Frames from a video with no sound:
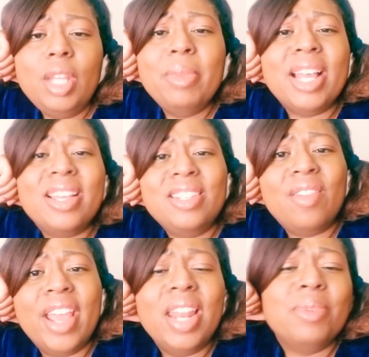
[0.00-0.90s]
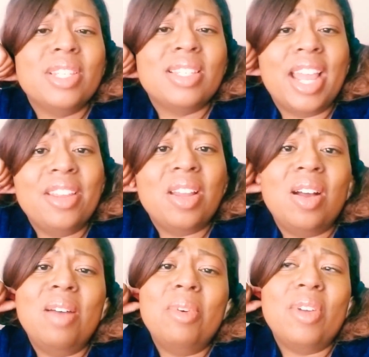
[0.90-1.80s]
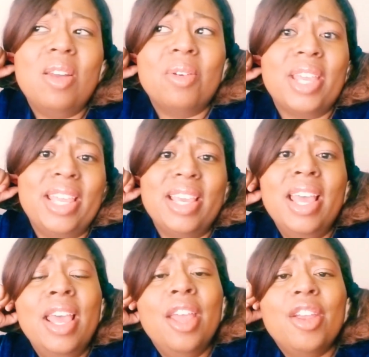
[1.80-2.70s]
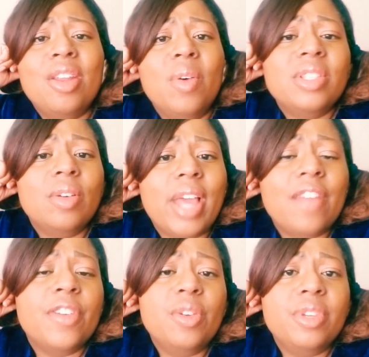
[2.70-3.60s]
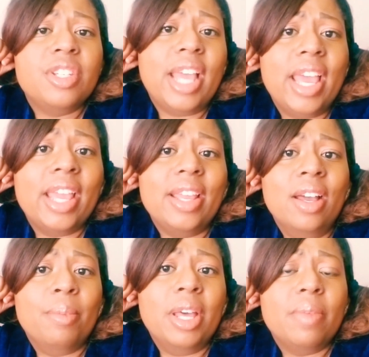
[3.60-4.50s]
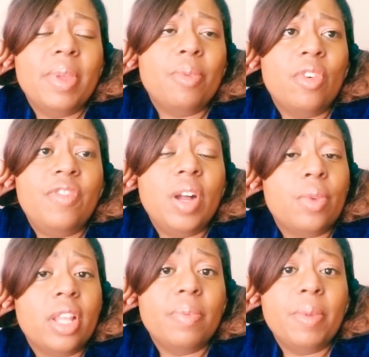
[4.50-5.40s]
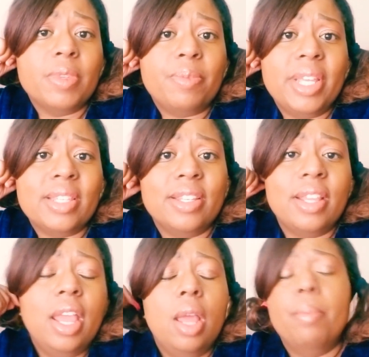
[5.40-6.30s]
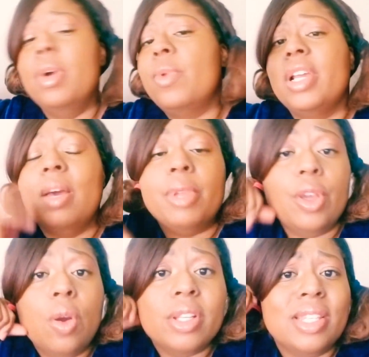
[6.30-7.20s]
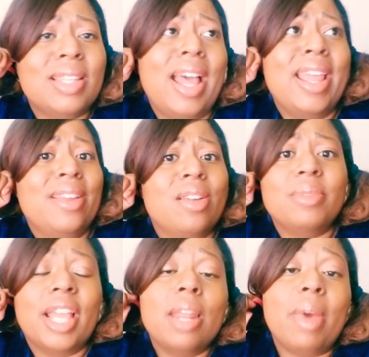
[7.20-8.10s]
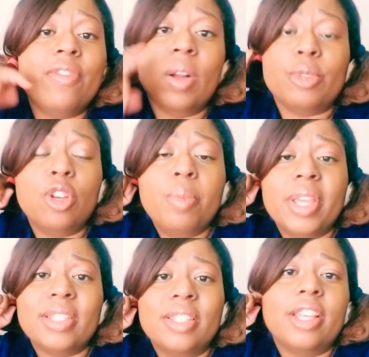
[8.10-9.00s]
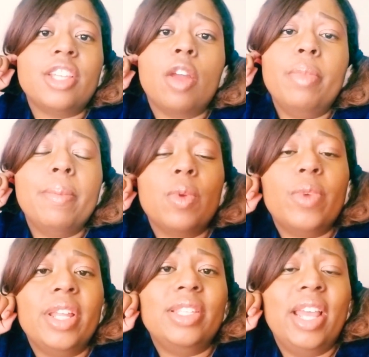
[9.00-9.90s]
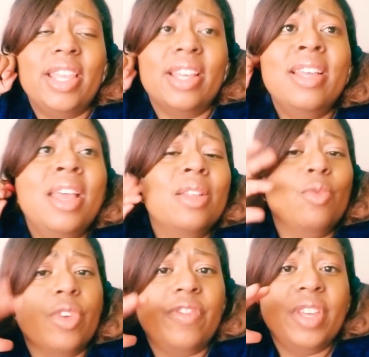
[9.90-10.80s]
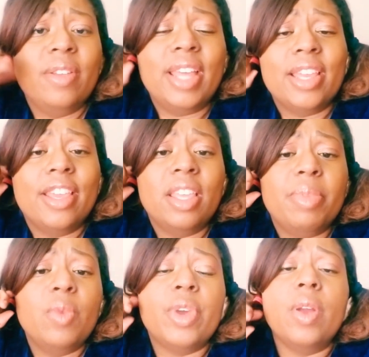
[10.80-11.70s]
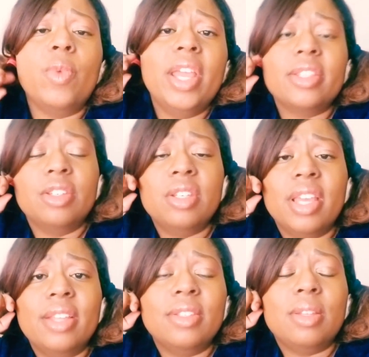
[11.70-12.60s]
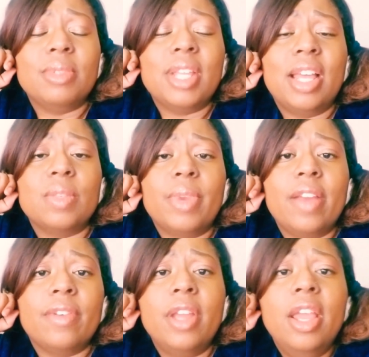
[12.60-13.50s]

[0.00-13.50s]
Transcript: Because, Andy was just like, hold on, Kenya. It's okay for you to shade other people and fuck with other people's business. But when it comes to yours, it's like, so can't nobody fuck with your business. Because I remember when Tanya revealed that Kenya be wearing wigs and shit sometimes, whatever.